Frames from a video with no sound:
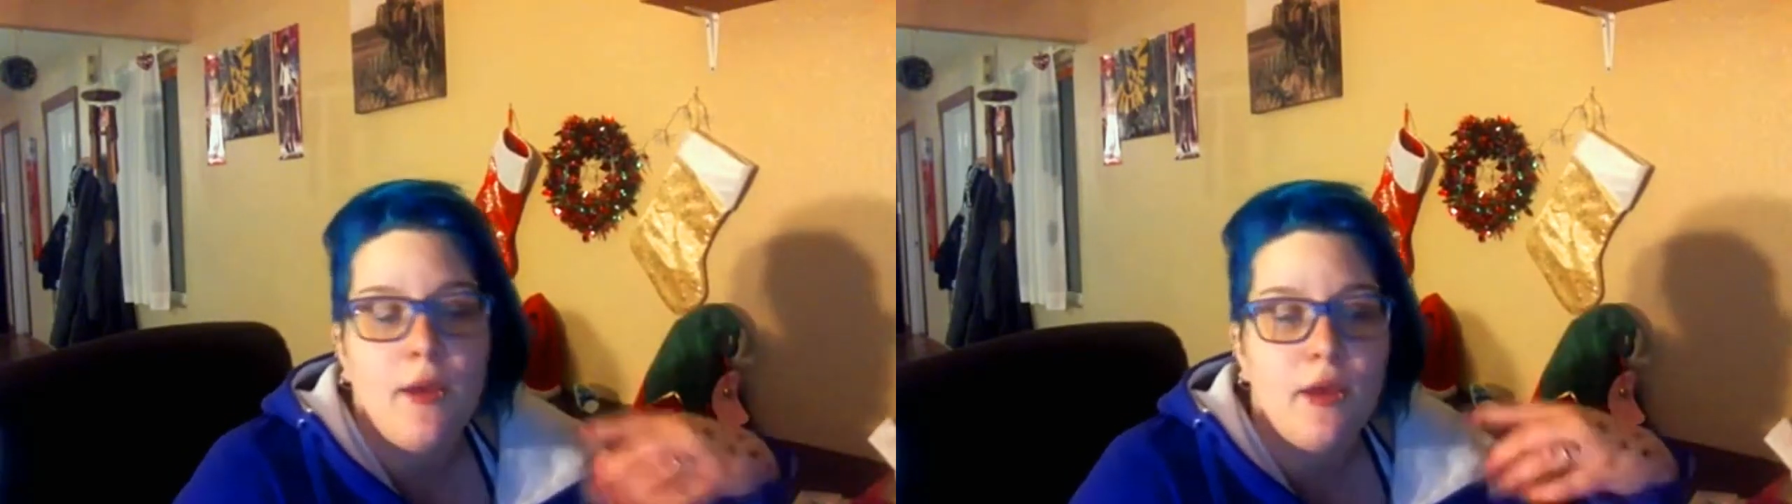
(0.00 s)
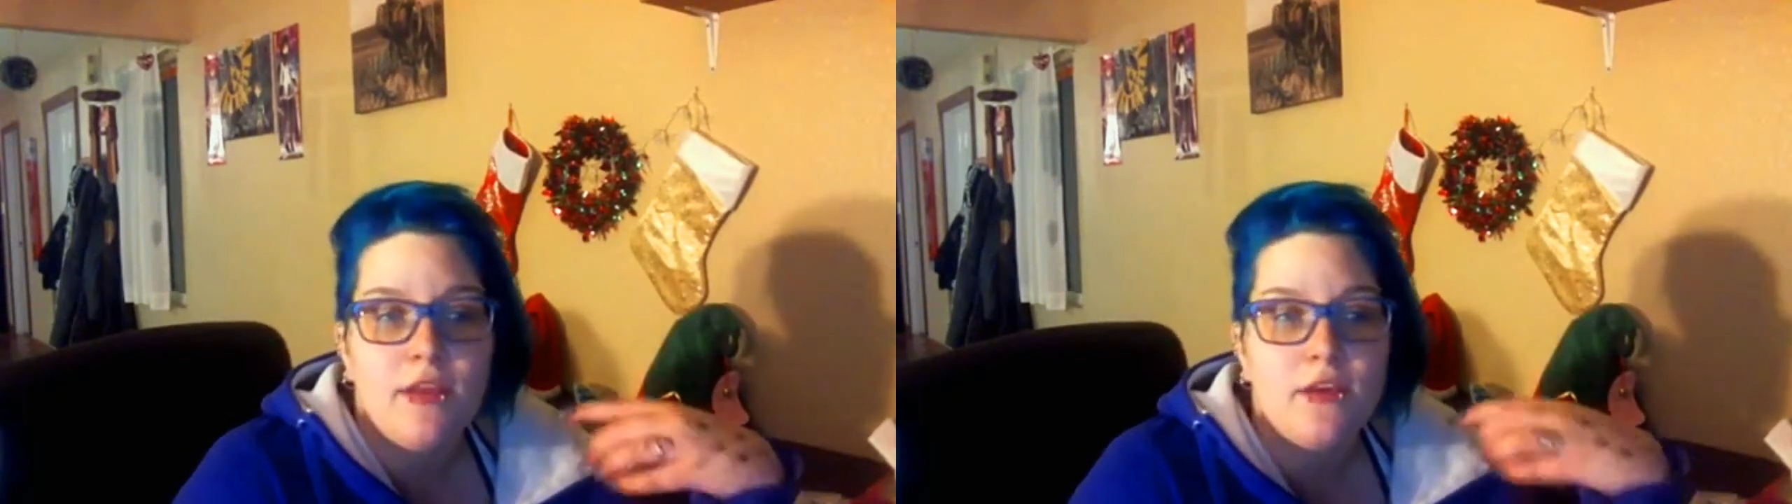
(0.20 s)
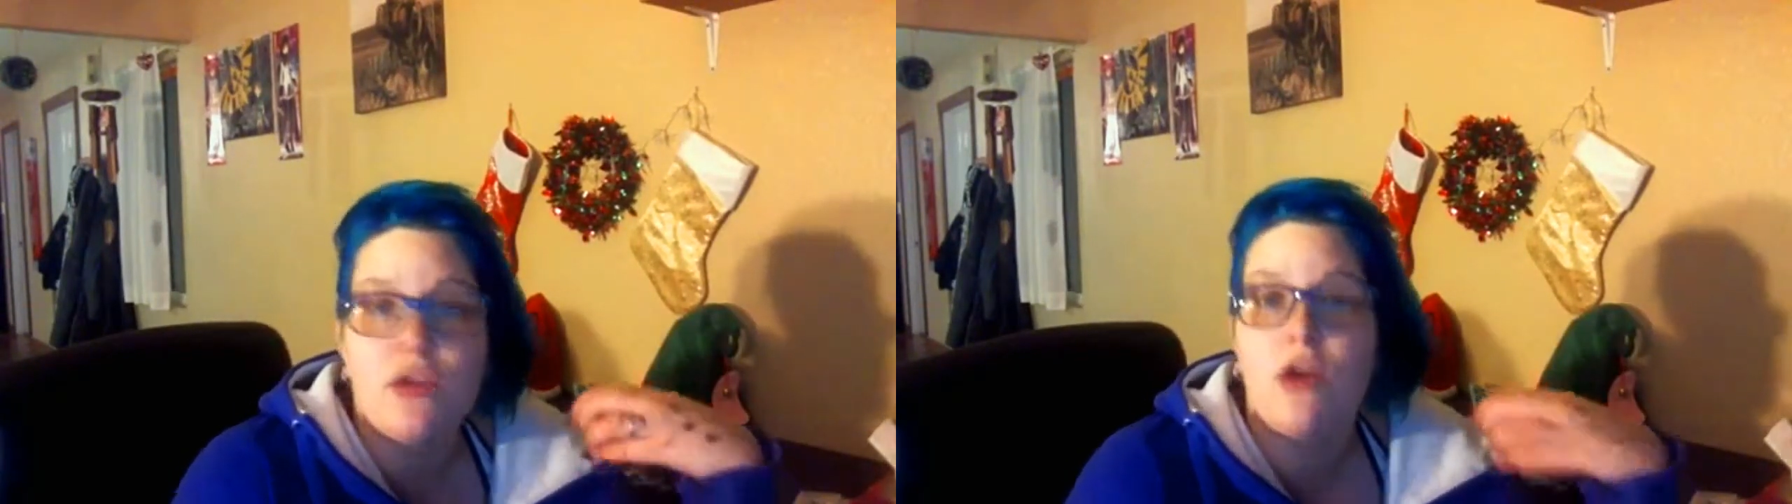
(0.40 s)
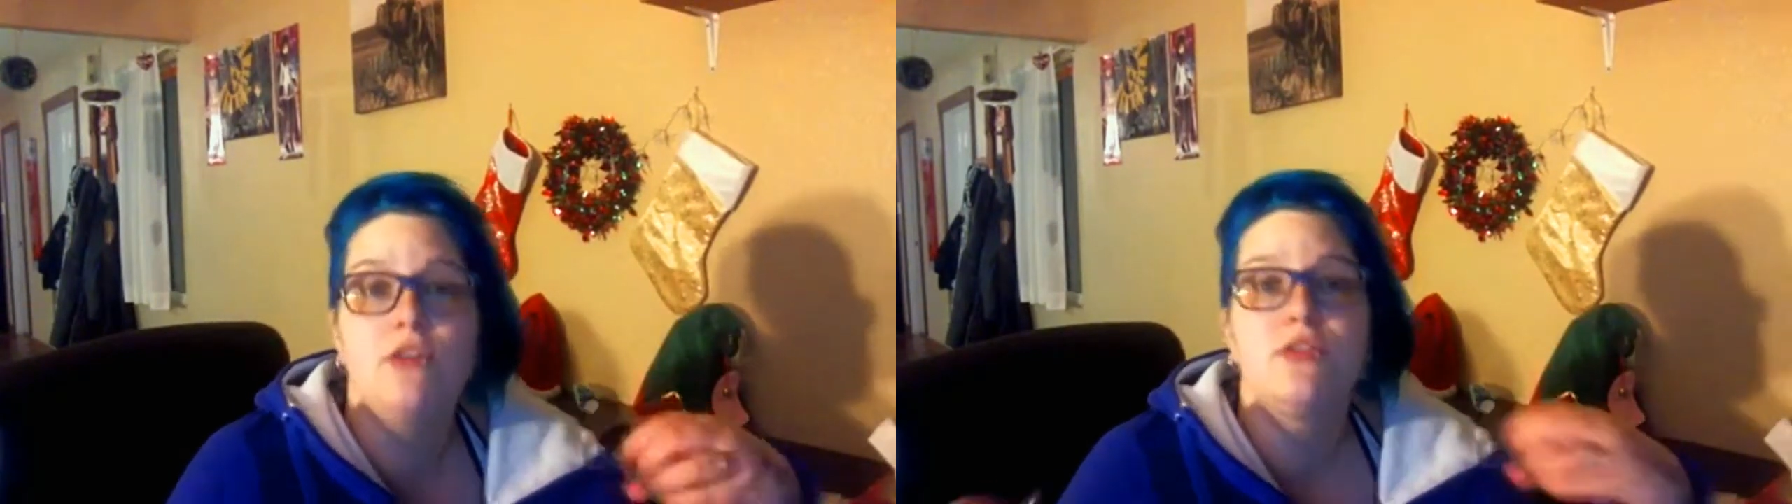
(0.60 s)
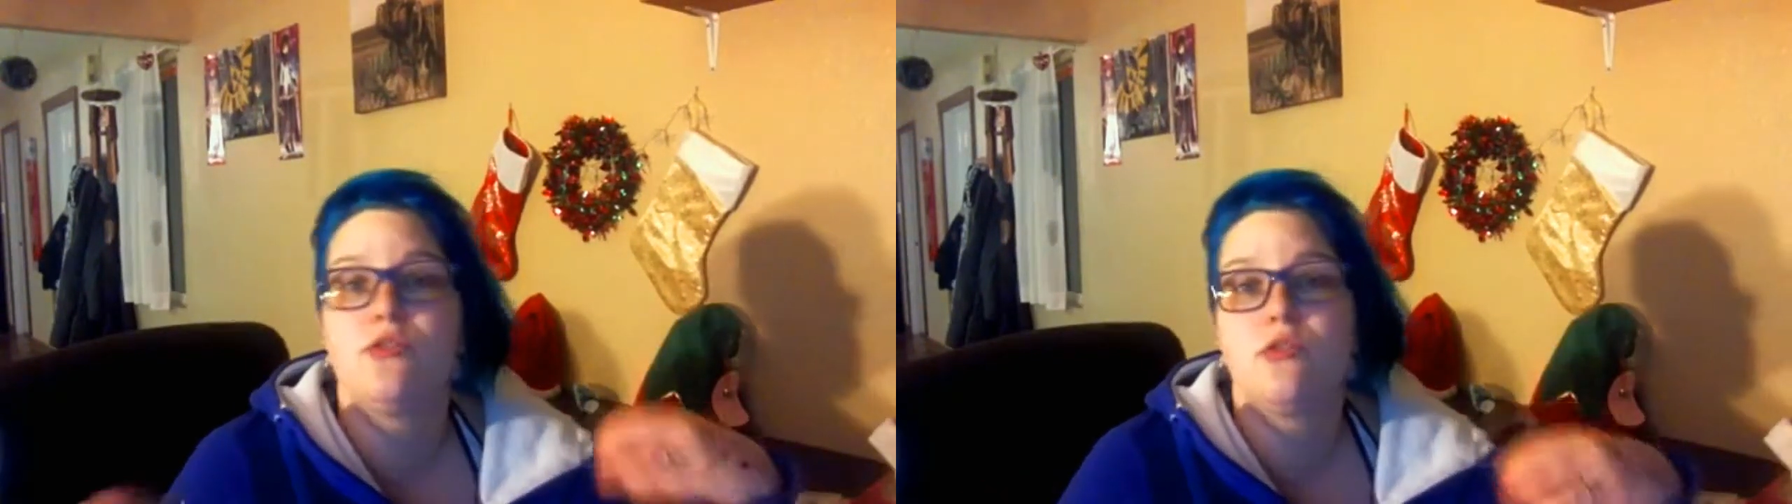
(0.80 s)
There's all
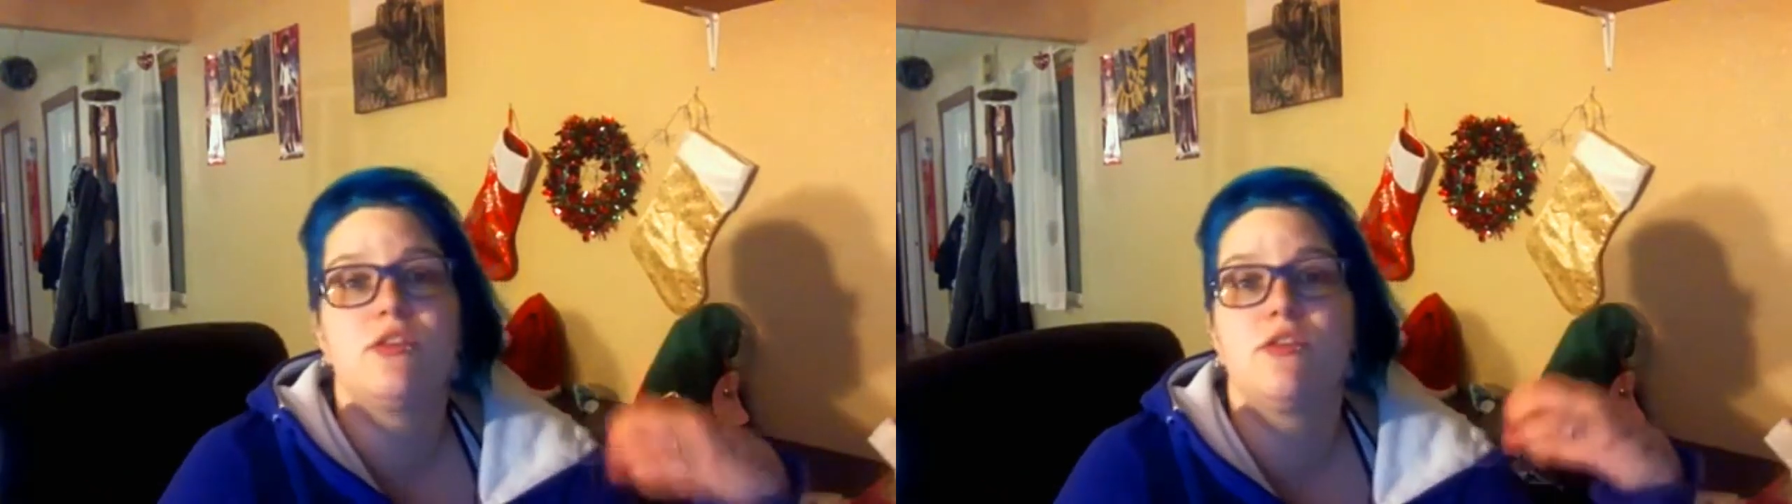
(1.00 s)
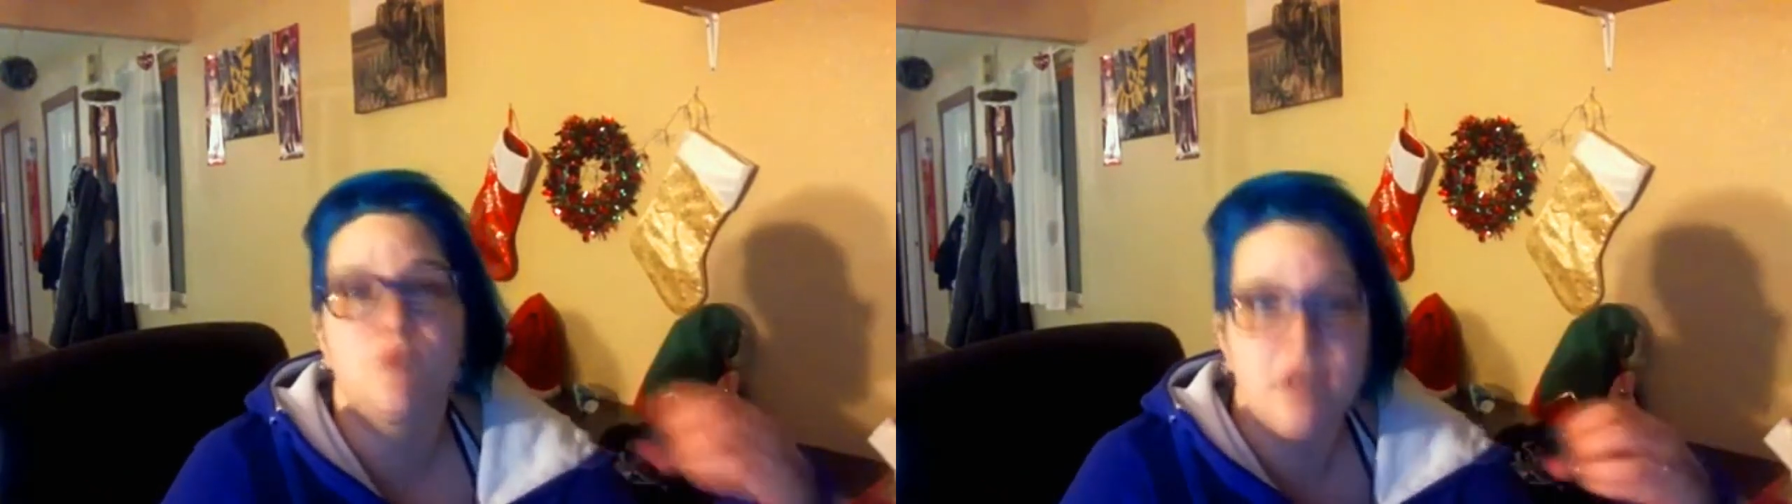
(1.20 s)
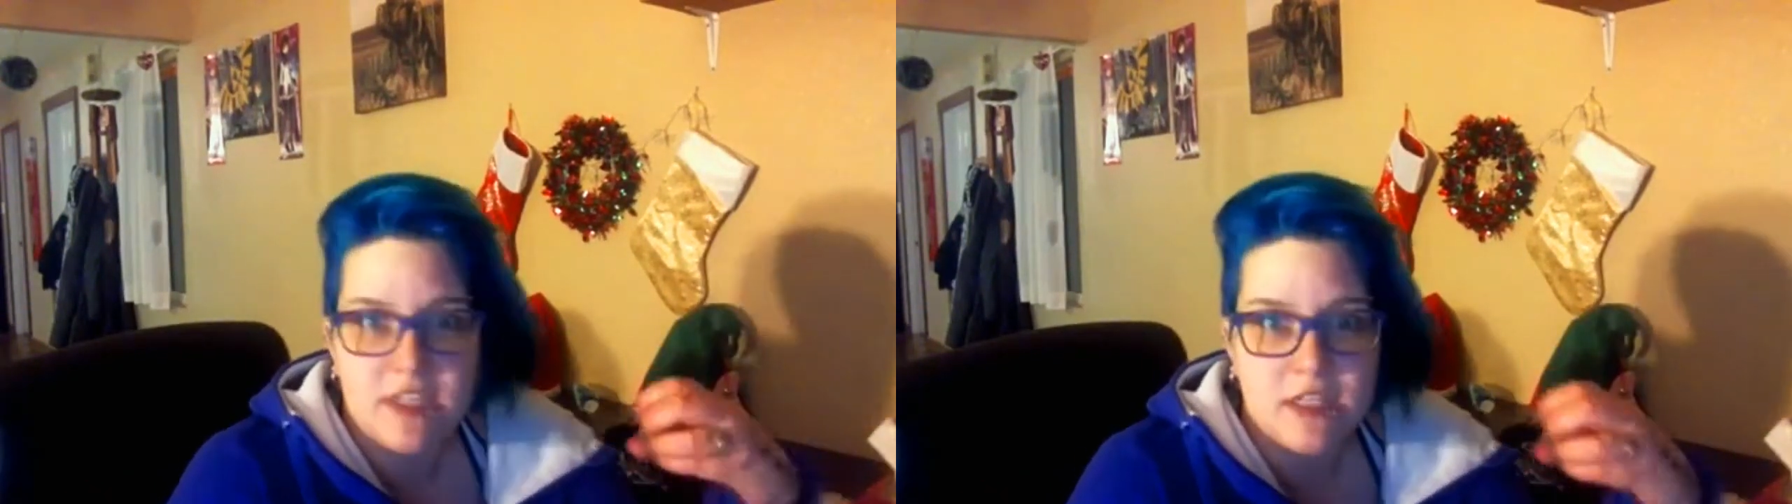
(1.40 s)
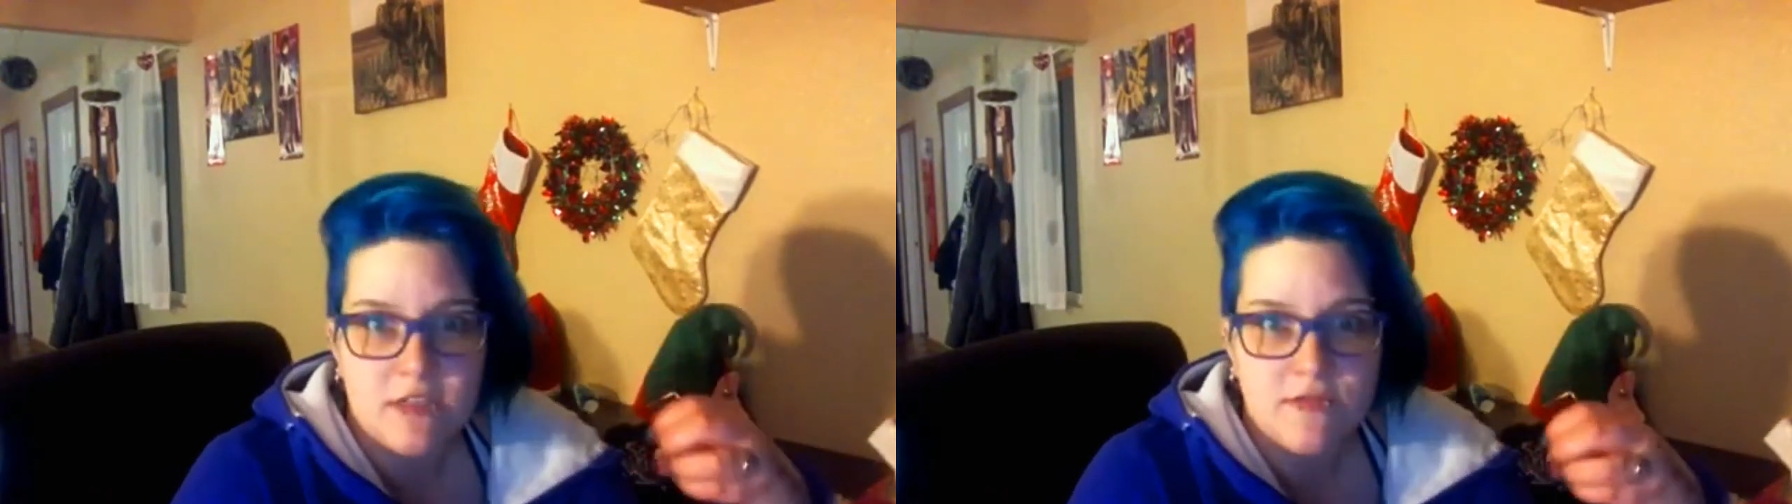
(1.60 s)
sorts of reasons